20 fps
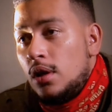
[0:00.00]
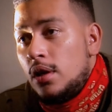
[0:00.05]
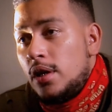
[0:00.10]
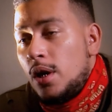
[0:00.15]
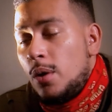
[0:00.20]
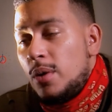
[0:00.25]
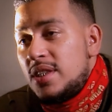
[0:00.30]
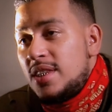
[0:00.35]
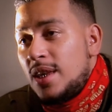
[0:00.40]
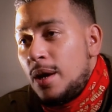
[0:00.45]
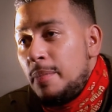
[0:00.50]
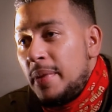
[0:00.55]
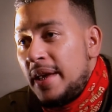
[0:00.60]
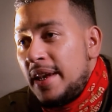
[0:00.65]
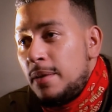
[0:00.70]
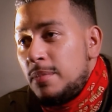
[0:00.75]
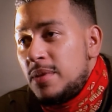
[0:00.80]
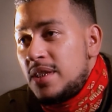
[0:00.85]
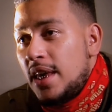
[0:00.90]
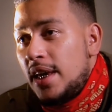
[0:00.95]
Yo, what's up? My
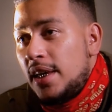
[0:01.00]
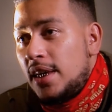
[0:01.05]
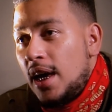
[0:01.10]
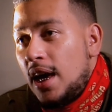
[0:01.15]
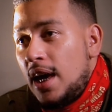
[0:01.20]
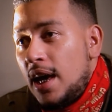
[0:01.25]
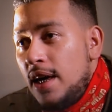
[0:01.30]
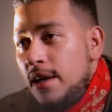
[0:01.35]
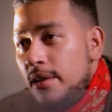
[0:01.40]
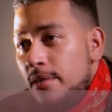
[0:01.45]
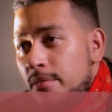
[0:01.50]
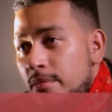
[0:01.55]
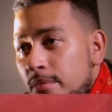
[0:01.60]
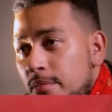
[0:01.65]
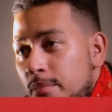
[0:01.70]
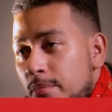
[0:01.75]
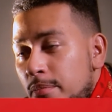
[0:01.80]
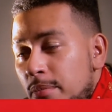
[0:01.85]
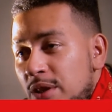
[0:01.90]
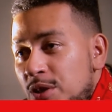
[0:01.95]
name is AKA,
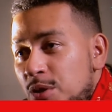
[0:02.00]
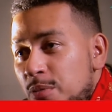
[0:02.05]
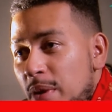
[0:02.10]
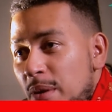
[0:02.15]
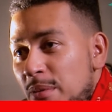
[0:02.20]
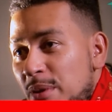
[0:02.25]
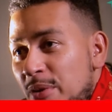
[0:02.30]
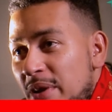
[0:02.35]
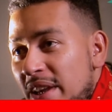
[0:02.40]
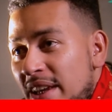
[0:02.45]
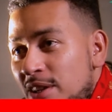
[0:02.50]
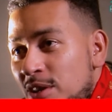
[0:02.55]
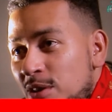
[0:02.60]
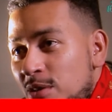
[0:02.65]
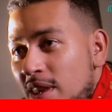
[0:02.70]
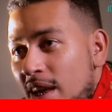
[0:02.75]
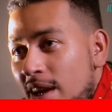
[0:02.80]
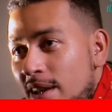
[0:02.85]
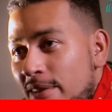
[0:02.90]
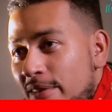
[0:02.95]
but you probably already knew
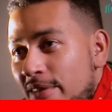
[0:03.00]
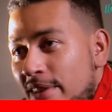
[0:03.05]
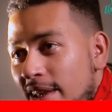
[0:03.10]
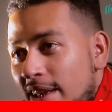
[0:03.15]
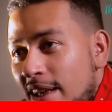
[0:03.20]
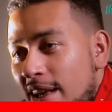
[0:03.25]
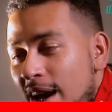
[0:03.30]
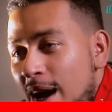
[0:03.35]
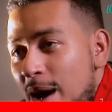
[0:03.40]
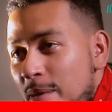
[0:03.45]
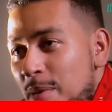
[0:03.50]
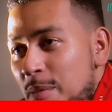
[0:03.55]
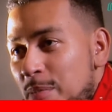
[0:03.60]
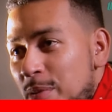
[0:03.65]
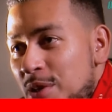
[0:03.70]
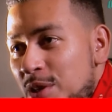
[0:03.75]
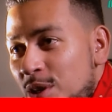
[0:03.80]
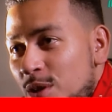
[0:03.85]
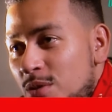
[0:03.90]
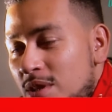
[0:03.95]
that. I'm a
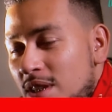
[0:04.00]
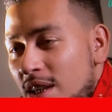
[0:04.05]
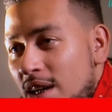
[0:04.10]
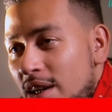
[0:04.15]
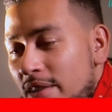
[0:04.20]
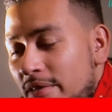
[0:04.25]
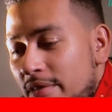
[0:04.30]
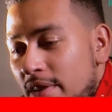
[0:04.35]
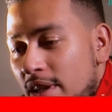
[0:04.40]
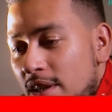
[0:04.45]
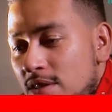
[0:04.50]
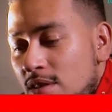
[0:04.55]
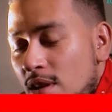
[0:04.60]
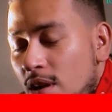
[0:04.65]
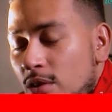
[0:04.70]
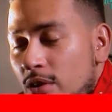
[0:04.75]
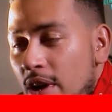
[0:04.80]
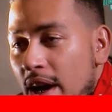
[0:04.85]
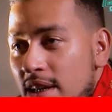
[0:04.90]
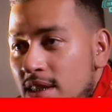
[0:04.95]
producer,
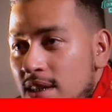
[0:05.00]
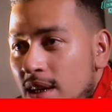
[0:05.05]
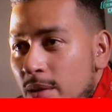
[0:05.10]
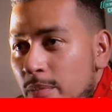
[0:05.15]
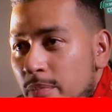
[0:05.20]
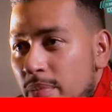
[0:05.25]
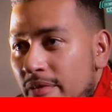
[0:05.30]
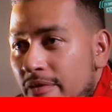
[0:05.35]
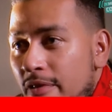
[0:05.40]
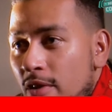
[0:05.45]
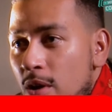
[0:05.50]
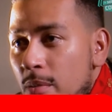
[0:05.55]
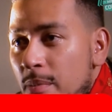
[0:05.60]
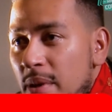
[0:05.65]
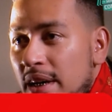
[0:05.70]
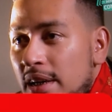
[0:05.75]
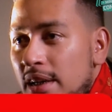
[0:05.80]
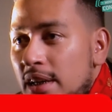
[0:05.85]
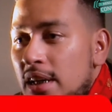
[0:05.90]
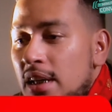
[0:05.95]
songwriter,
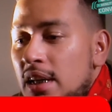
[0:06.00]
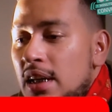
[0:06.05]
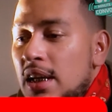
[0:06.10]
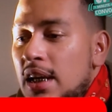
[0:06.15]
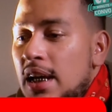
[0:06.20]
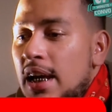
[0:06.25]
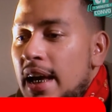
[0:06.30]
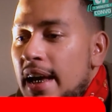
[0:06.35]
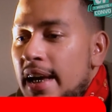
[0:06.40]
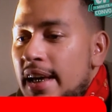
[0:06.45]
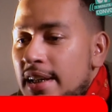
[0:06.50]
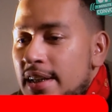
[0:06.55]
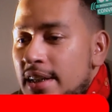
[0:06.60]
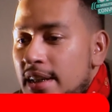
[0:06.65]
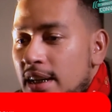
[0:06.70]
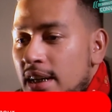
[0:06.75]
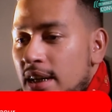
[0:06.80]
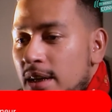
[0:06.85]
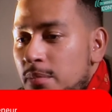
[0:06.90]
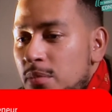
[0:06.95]
performer, and
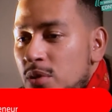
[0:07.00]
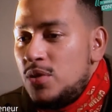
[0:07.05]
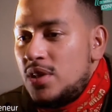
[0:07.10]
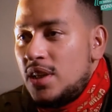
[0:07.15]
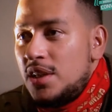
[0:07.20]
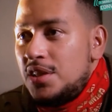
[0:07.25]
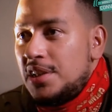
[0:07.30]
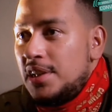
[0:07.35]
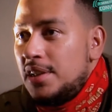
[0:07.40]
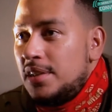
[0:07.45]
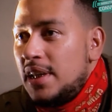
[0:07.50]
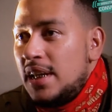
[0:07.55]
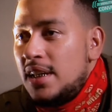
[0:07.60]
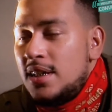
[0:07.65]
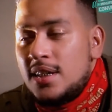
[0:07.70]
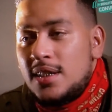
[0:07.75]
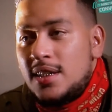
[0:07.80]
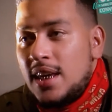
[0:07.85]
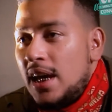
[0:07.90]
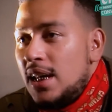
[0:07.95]
uh, musician,
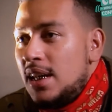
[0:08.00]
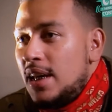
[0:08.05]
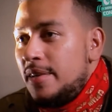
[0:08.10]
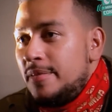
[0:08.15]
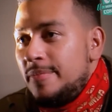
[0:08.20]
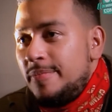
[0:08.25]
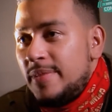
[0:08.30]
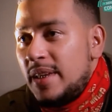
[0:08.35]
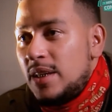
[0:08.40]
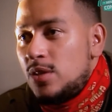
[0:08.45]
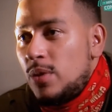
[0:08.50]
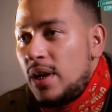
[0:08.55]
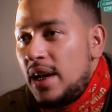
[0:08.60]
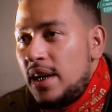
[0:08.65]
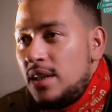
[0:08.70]
entertainer. That's what